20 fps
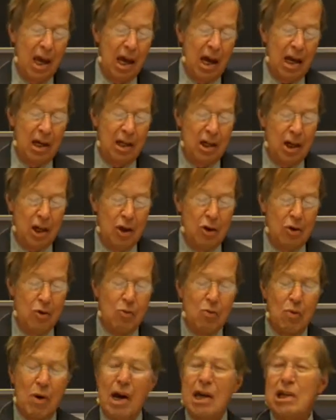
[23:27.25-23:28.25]
And
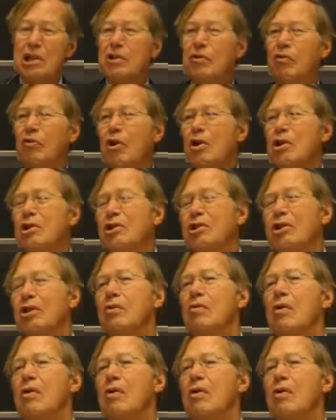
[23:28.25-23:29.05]
you raise first the